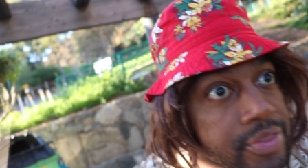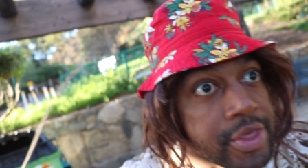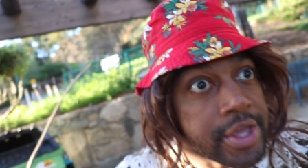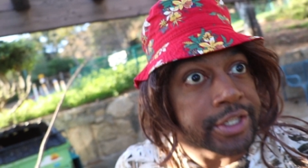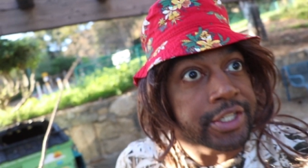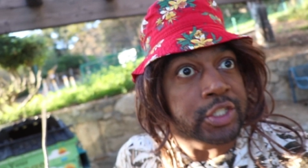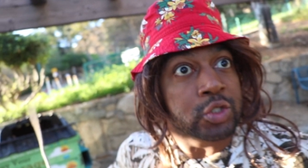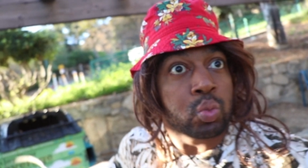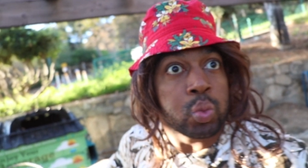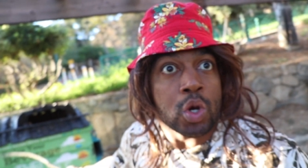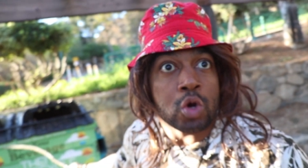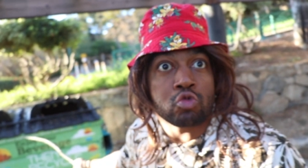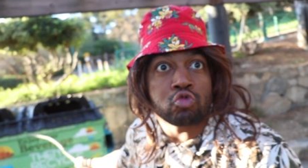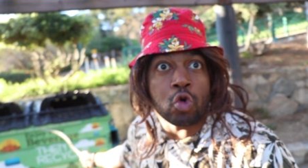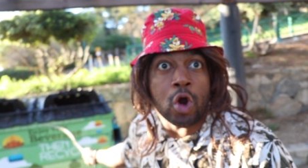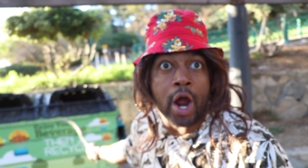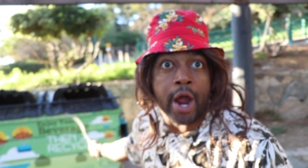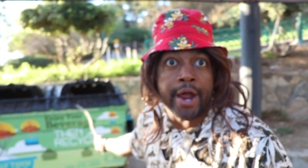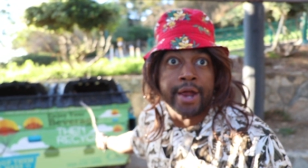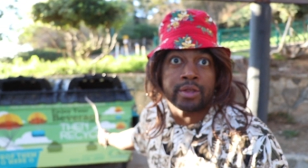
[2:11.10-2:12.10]
This is where
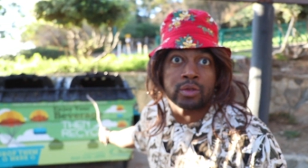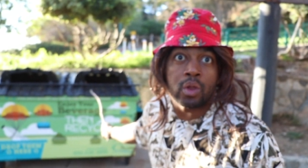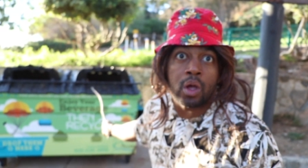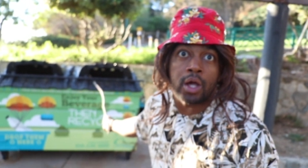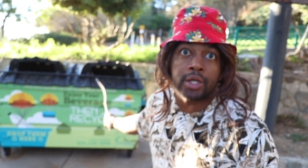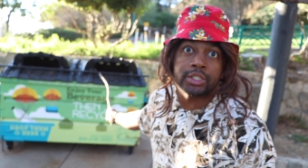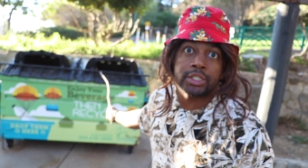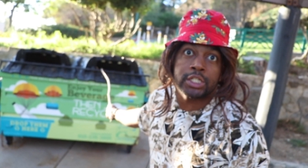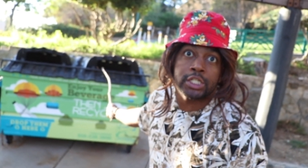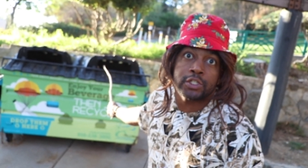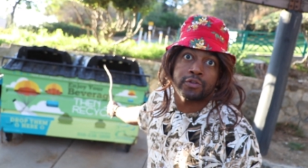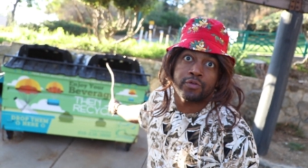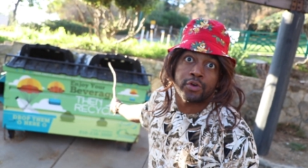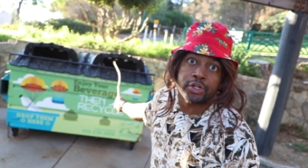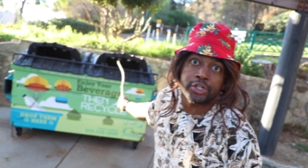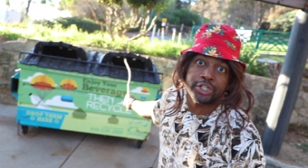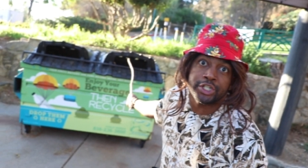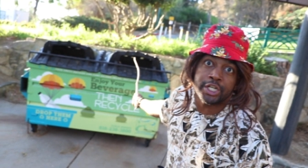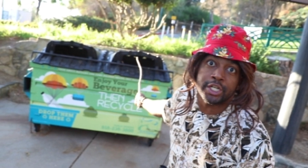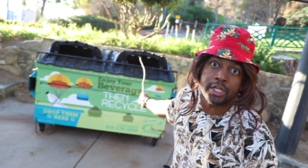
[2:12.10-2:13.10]
Ryan lost his
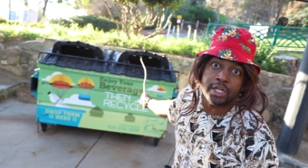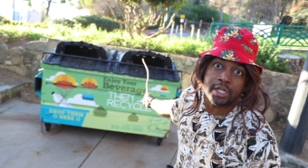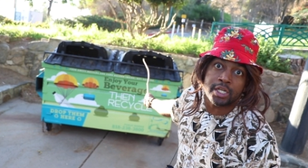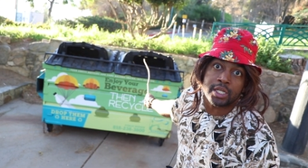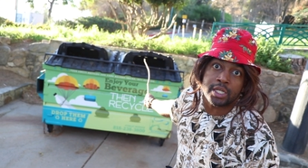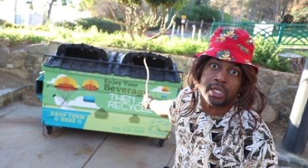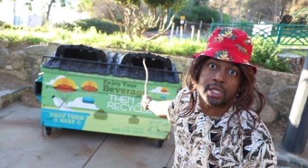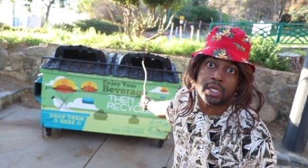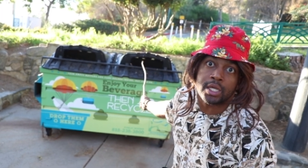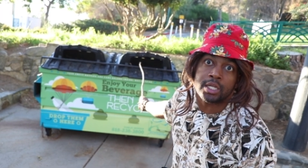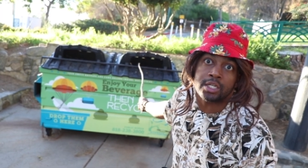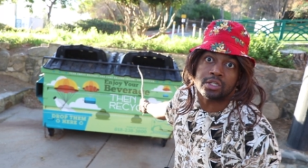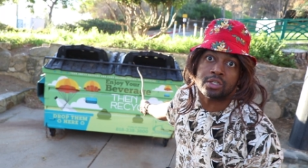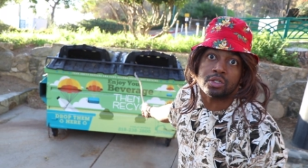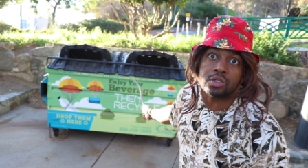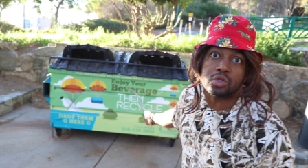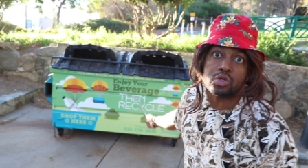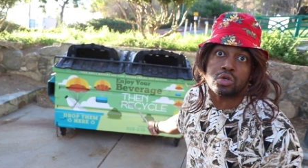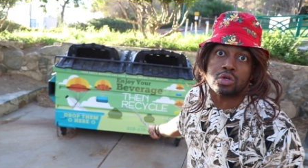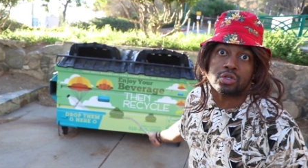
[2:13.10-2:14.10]
virginity
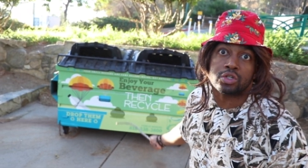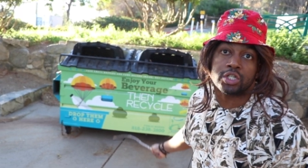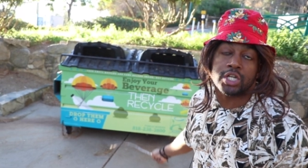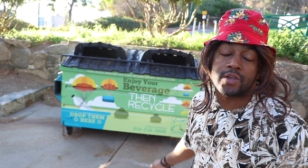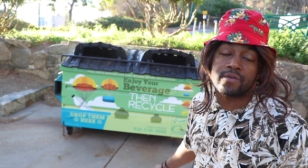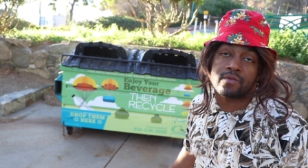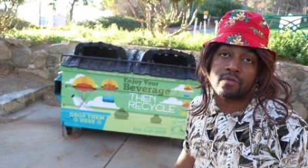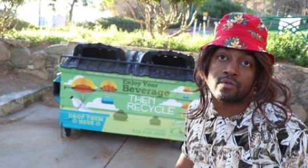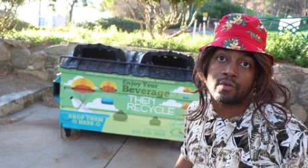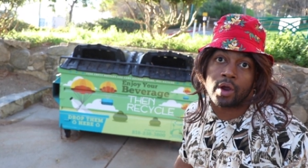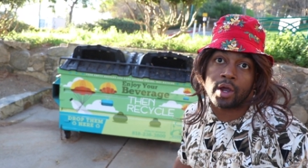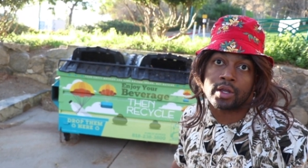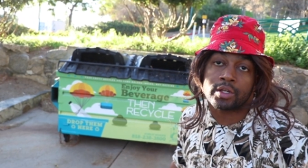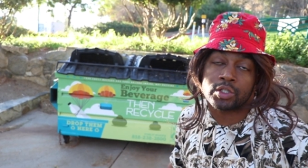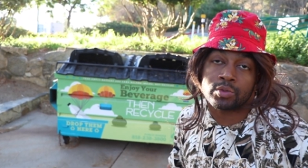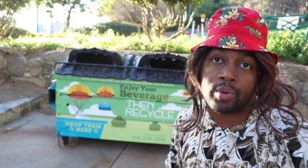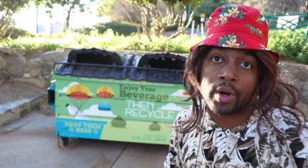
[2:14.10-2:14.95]
in shaving Ryan's